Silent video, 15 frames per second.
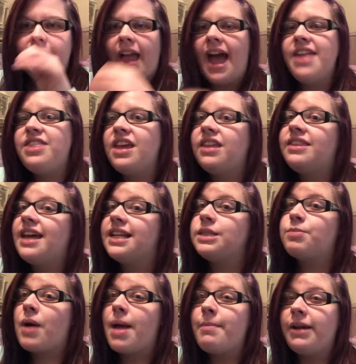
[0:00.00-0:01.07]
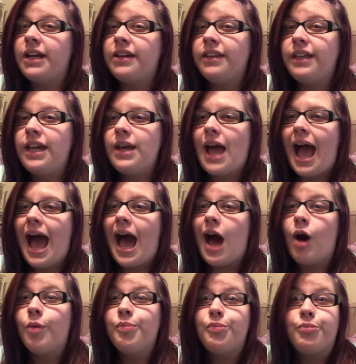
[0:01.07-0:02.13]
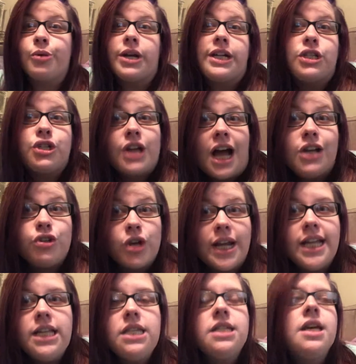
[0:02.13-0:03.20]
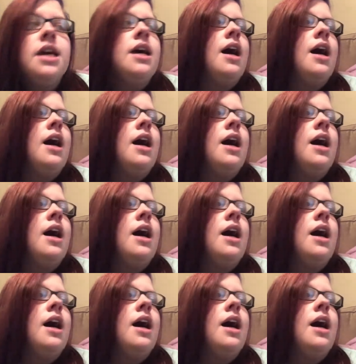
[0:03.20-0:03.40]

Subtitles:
I think that's primarily how Branch got trained.